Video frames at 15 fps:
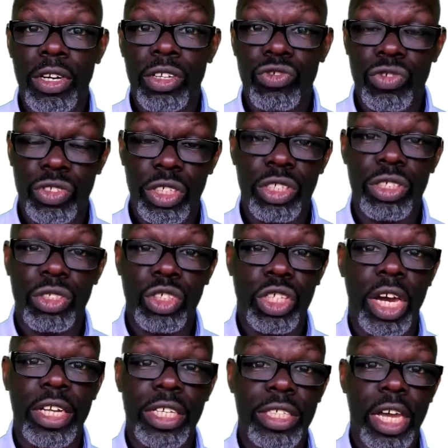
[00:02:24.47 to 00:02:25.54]
traditional
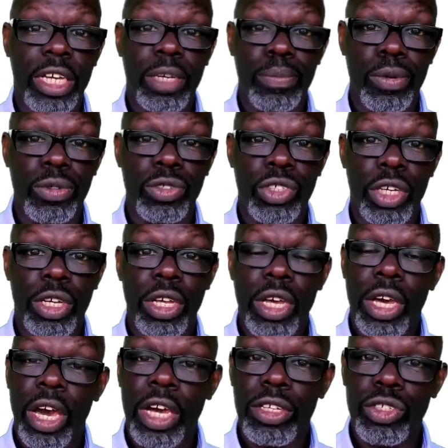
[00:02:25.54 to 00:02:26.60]
Chinese acupuncture
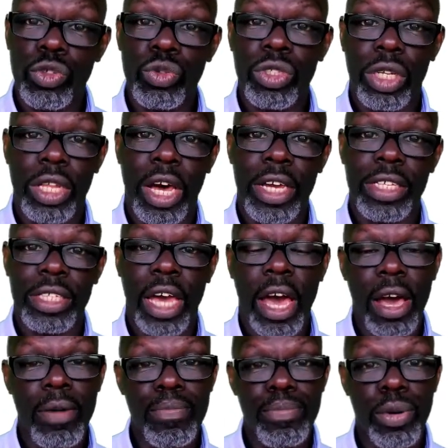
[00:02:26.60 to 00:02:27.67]
and utilise that
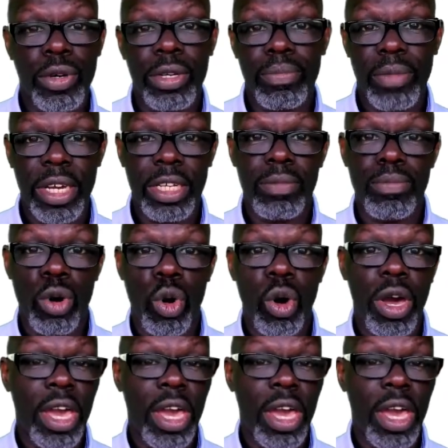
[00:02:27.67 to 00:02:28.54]
and made it more